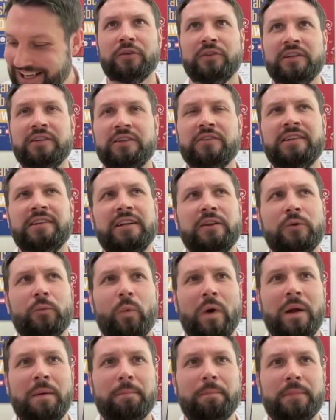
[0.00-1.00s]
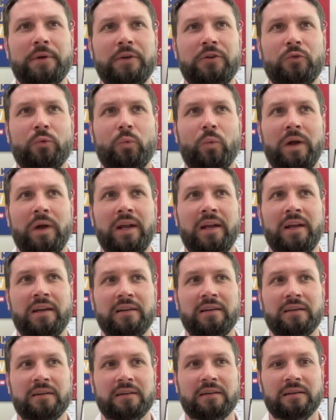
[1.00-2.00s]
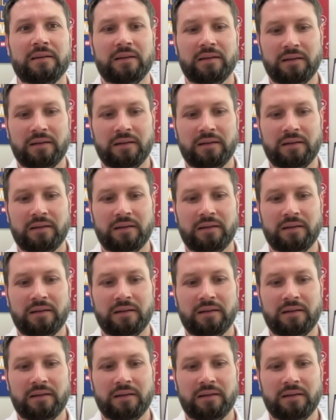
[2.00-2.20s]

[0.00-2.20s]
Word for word: Did you say you went between